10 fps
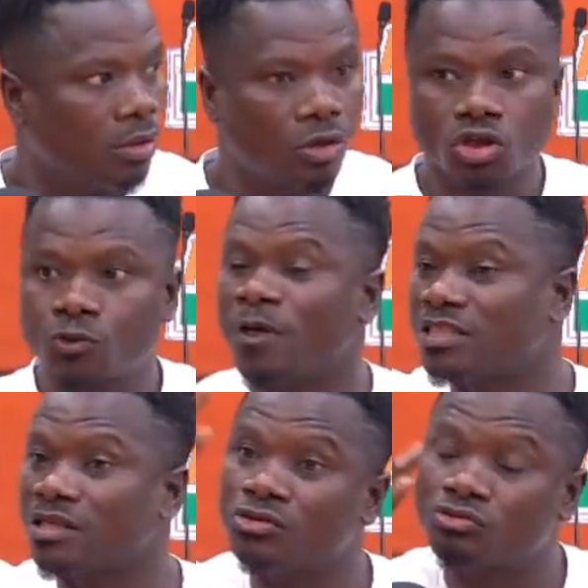spirit
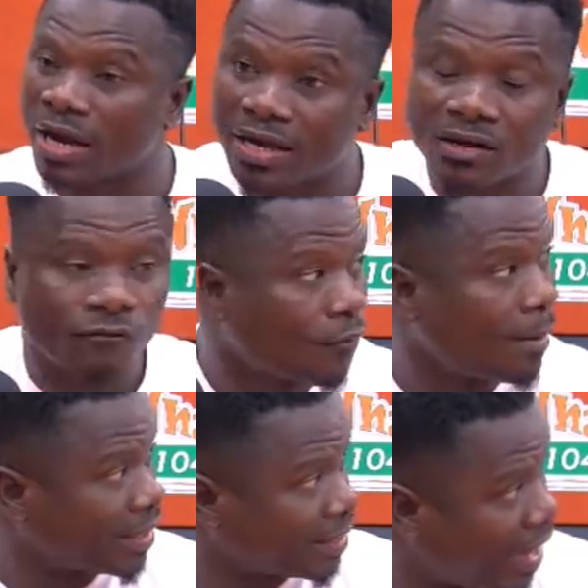red dragon from
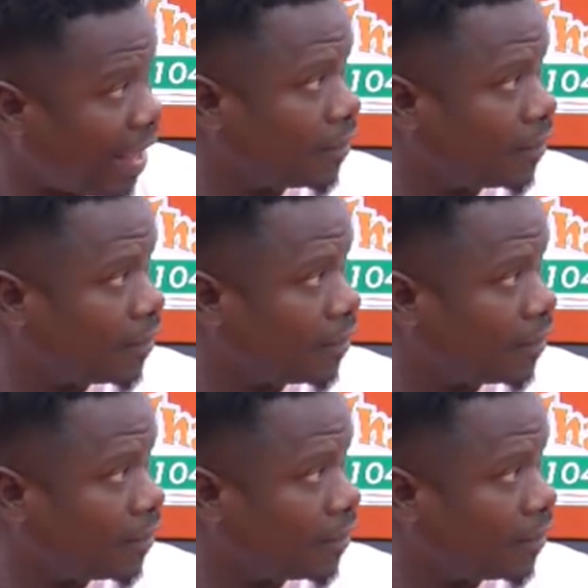Accra